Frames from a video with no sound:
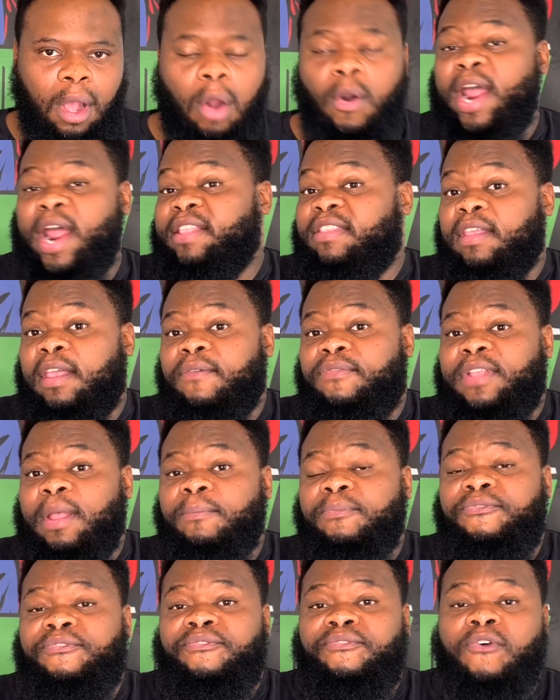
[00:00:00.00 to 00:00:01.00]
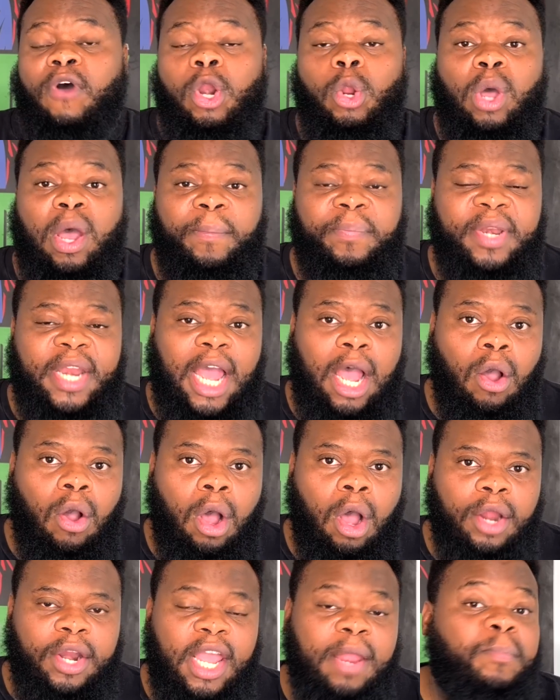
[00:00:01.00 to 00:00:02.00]
right, some follow-up now
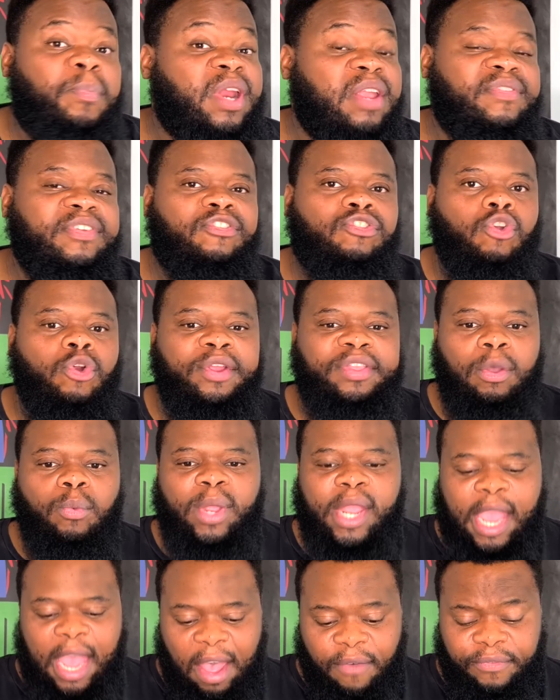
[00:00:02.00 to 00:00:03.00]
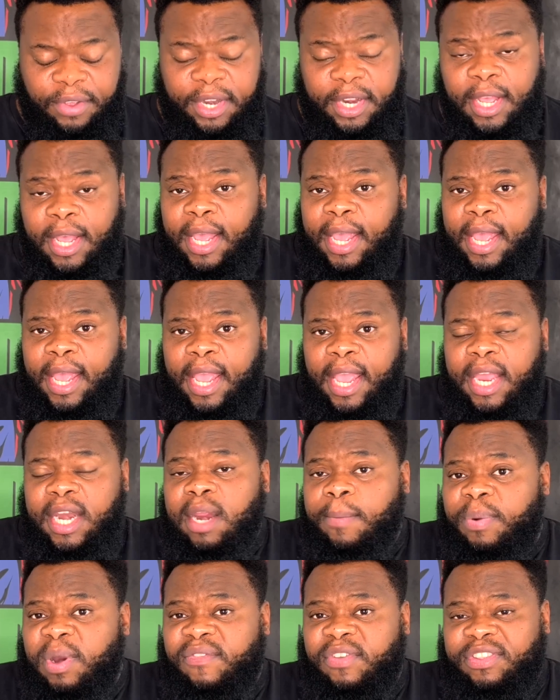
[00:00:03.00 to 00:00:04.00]
on a previous story that we covered in a
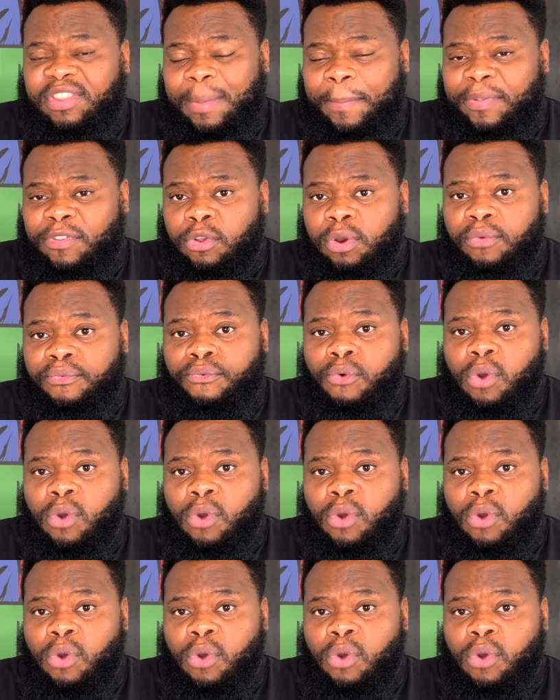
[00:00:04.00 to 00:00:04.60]
previous episode of Vuka